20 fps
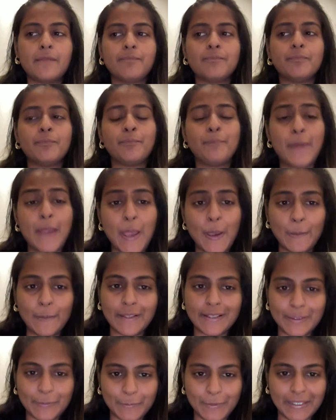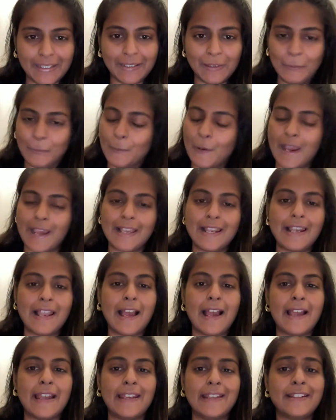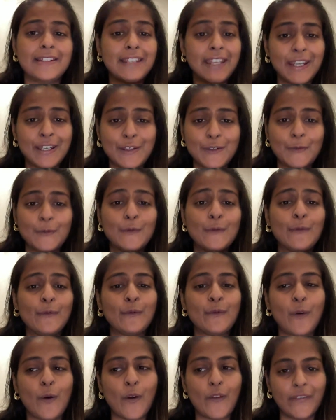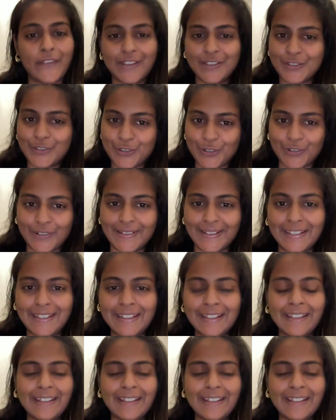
bear with me while I take you on this journey.